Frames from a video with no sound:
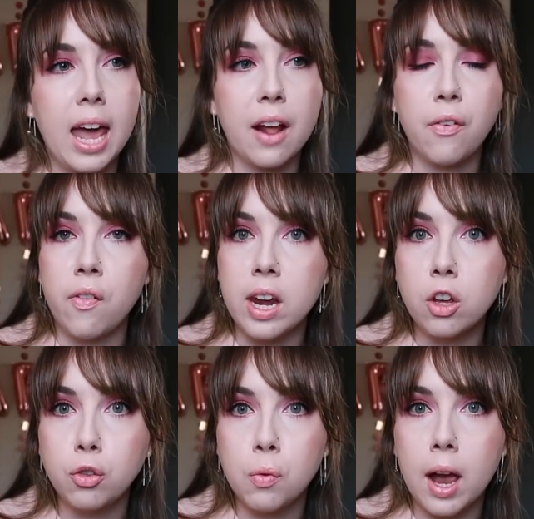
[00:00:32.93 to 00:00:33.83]
And I
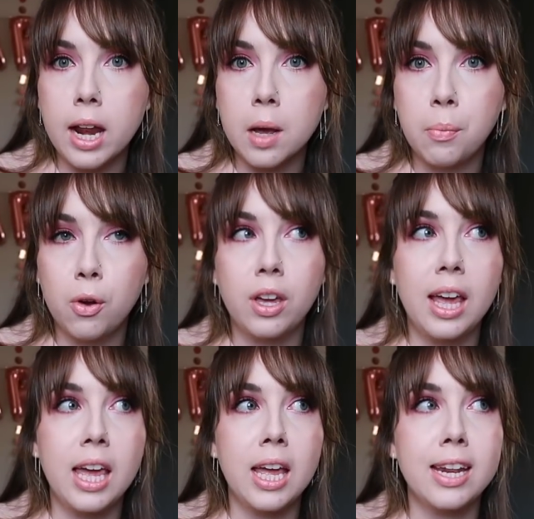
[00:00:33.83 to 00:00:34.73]
finished writing a book
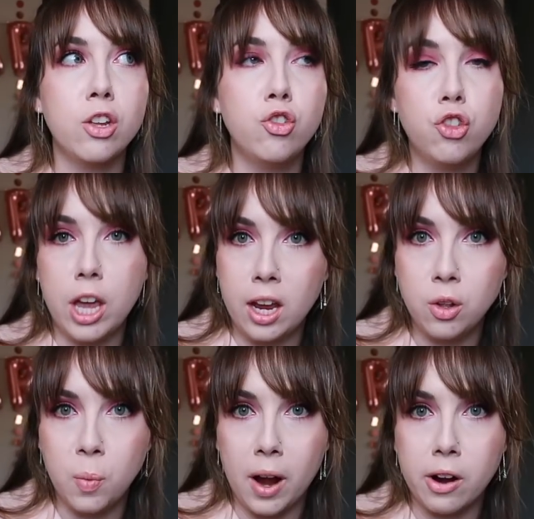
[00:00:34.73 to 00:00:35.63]
in
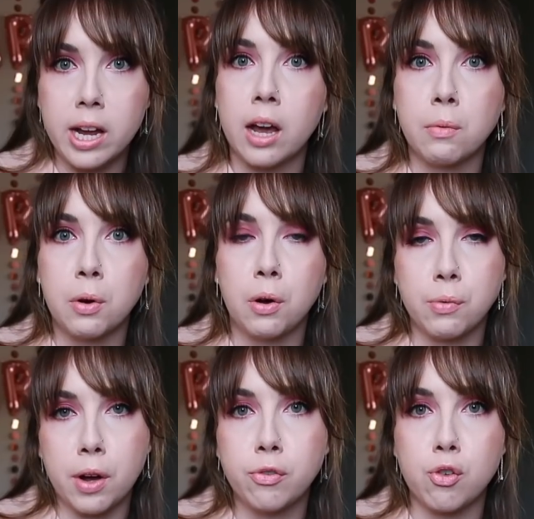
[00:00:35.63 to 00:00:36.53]
January. I wrote a
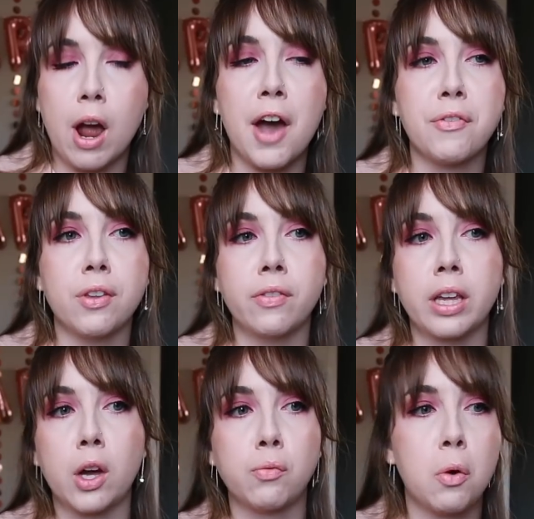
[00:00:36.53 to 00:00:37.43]
rough draft of
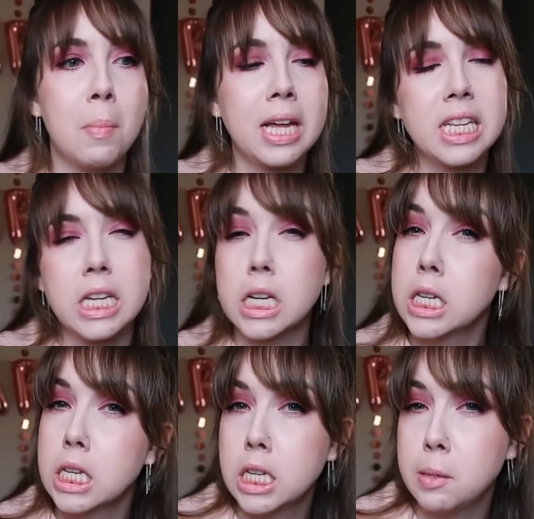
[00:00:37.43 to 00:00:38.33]
like a romantic
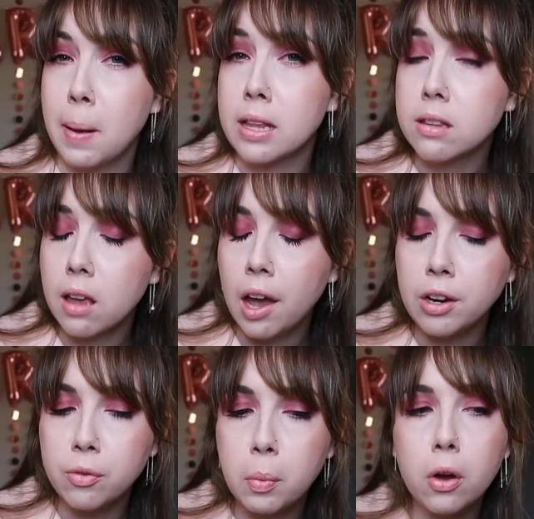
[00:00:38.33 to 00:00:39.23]
suspense
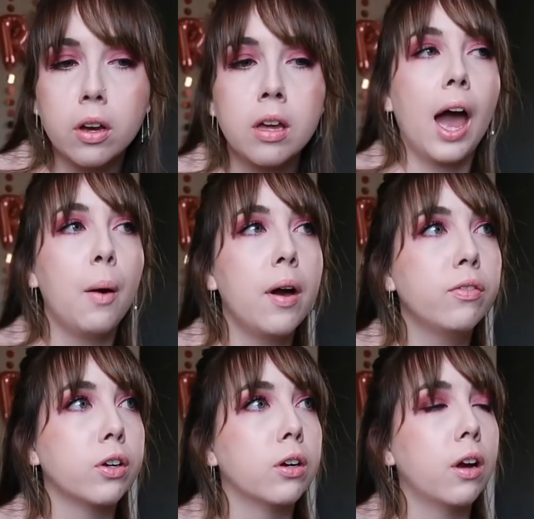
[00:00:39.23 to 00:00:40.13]
kind of book.
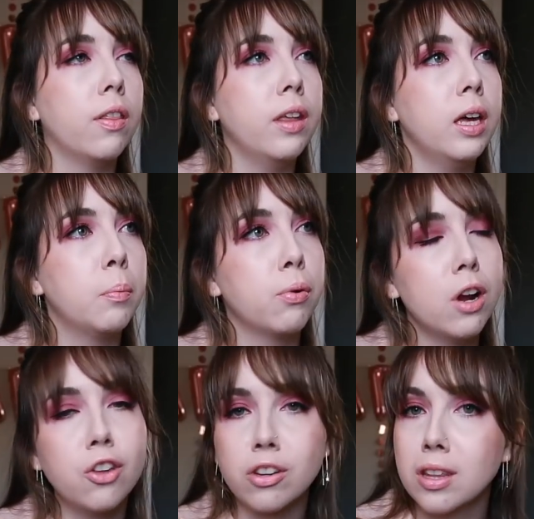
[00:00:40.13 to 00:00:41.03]
However, the
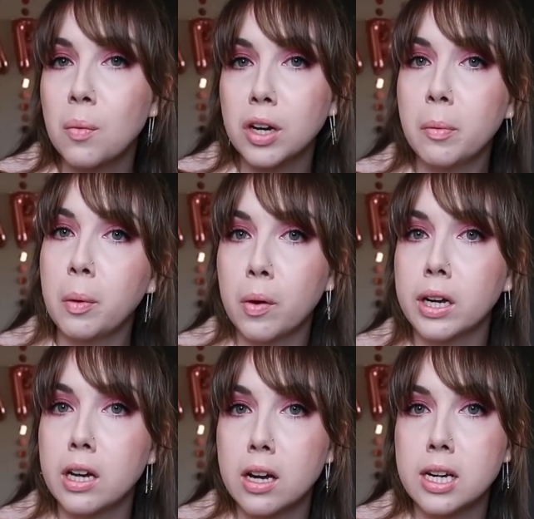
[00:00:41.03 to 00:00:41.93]
project that we're gonna be
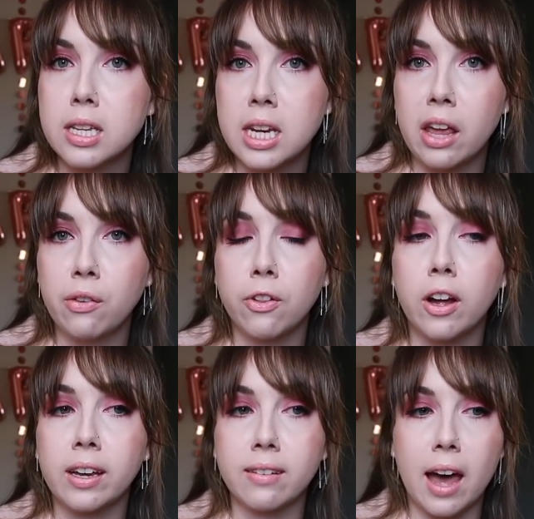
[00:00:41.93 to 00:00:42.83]
working on in today's
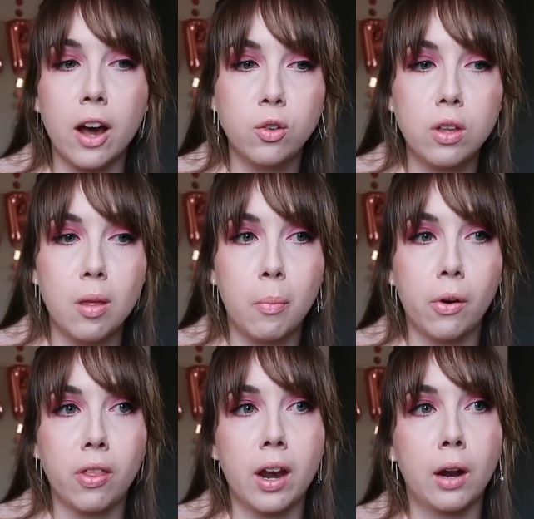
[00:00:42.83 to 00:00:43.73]
vlog is actually the
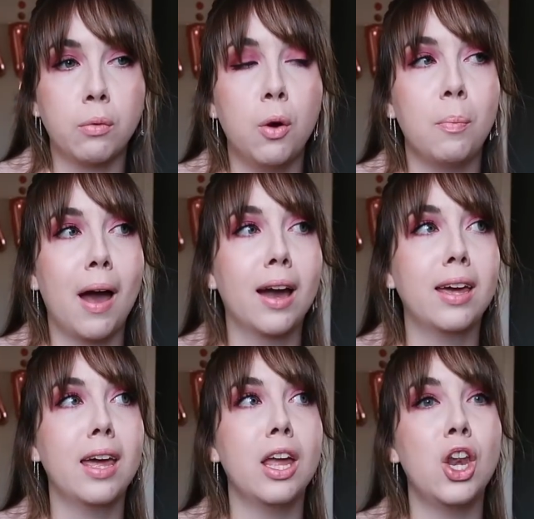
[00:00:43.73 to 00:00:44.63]
book that I wrote
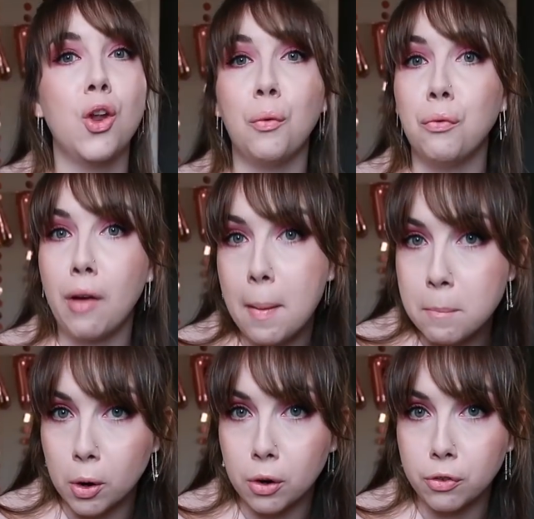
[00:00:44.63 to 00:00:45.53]
back in
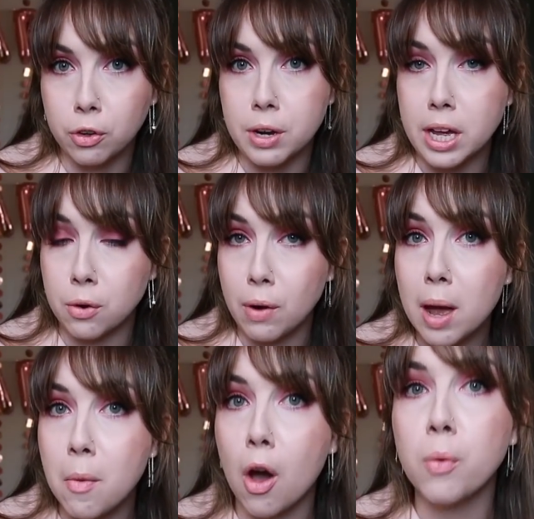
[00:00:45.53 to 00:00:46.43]
November for
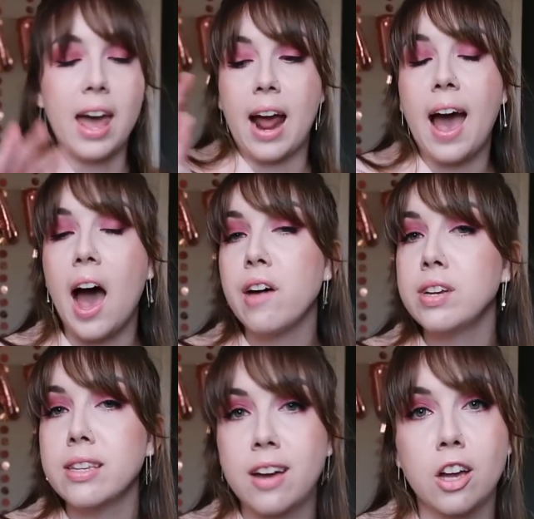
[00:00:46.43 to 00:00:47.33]
NaNoWriMo. And I
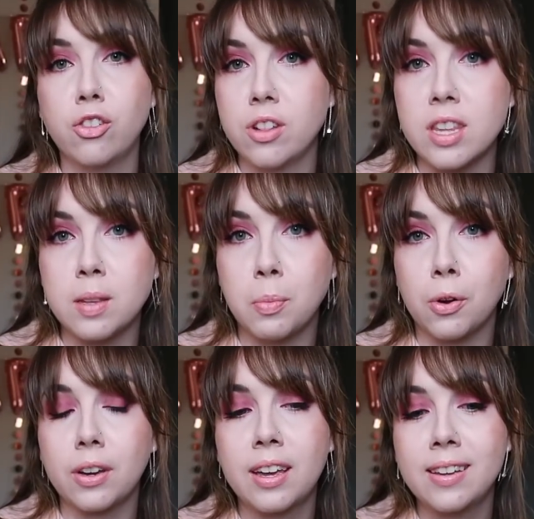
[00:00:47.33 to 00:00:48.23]
haven't touched this
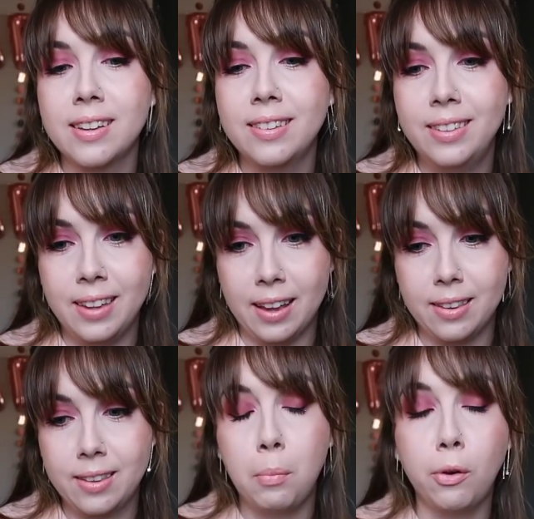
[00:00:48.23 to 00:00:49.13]
book since,
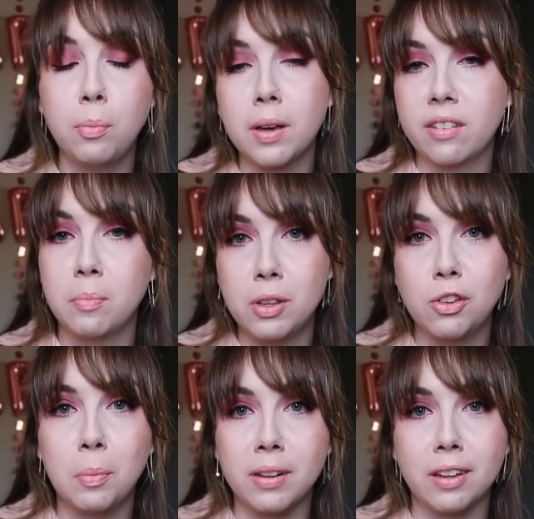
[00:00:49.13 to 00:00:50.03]
both because I've been
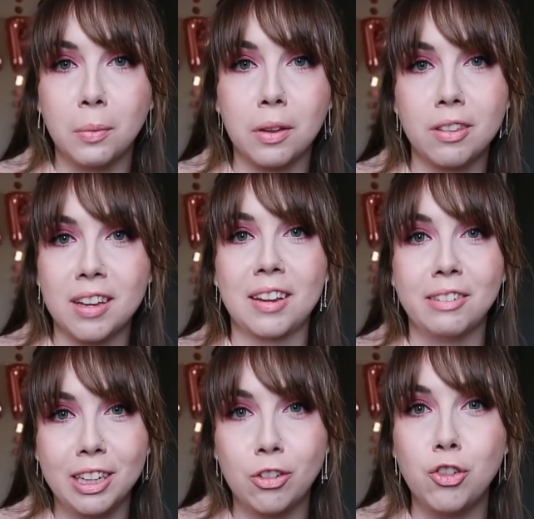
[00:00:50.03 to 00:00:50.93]
so busy with the
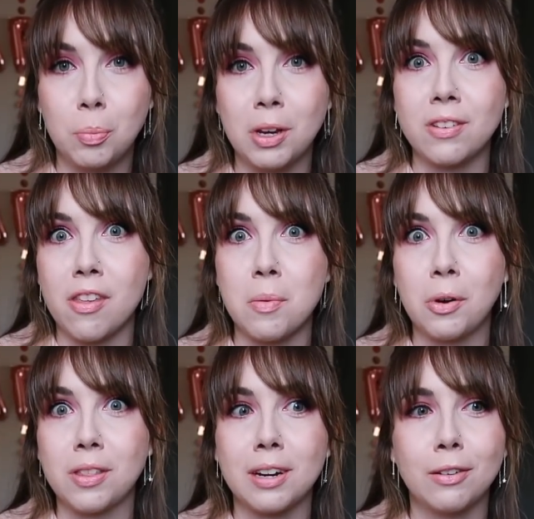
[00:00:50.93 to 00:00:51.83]
anti-relationship year and then the
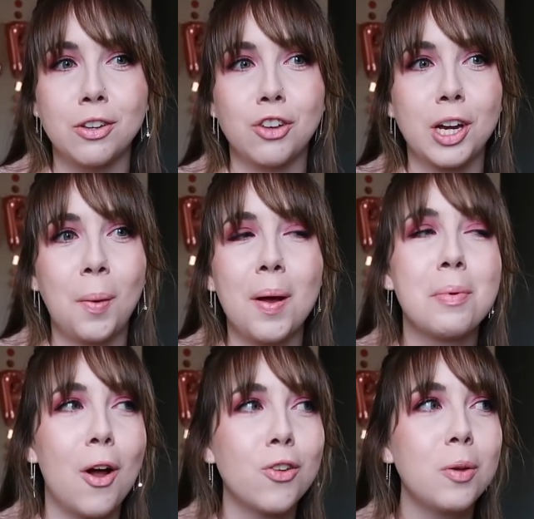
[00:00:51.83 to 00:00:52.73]
book that I wrote in January,
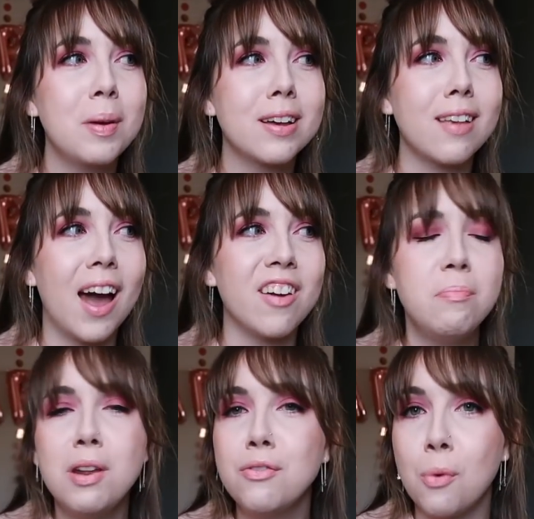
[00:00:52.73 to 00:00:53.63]
but also because I have
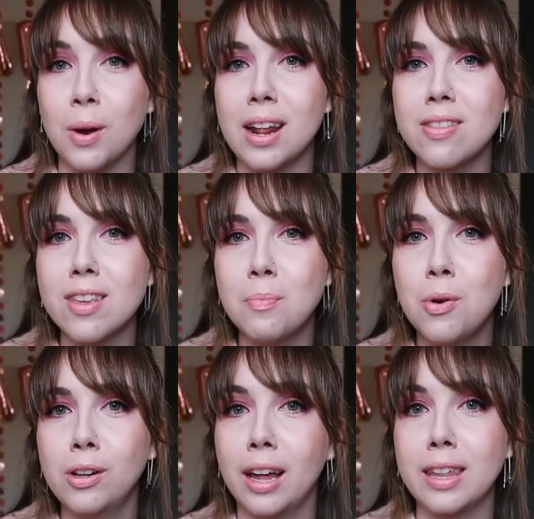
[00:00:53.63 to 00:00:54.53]
been avoiding this
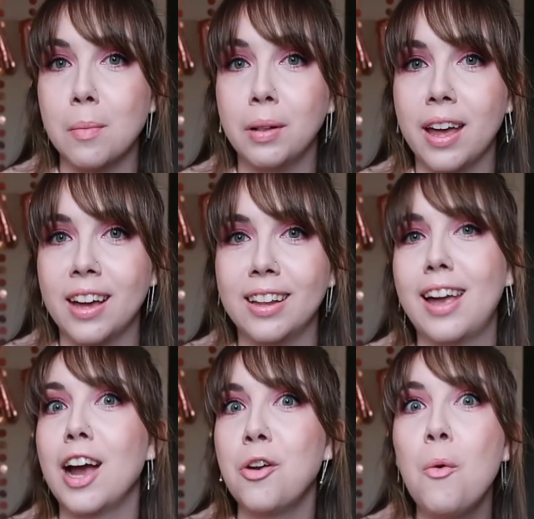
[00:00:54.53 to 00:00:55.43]
book like the plague. Like,
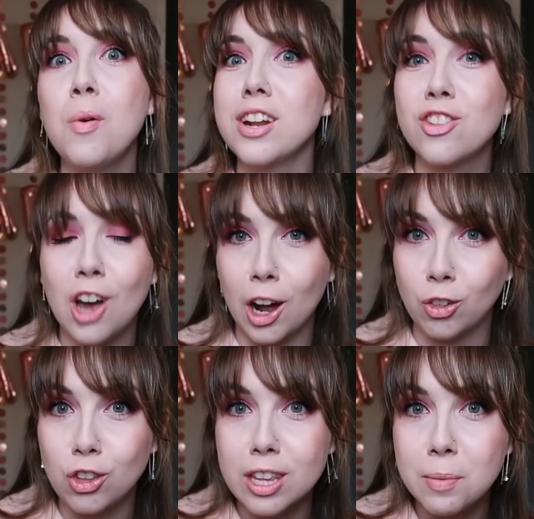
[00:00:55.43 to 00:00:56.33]
I don't want to
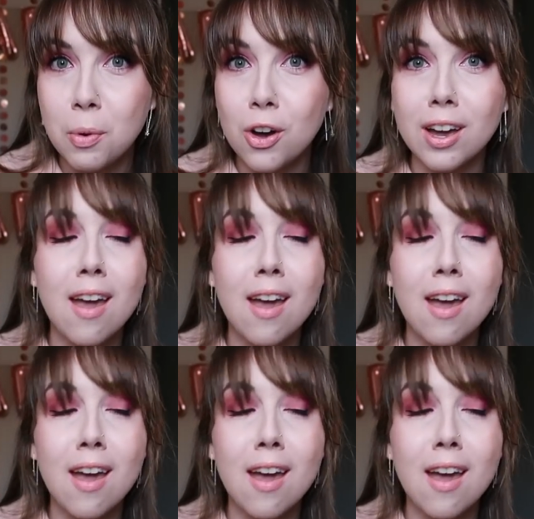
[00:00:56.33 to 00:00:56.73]
touch this book.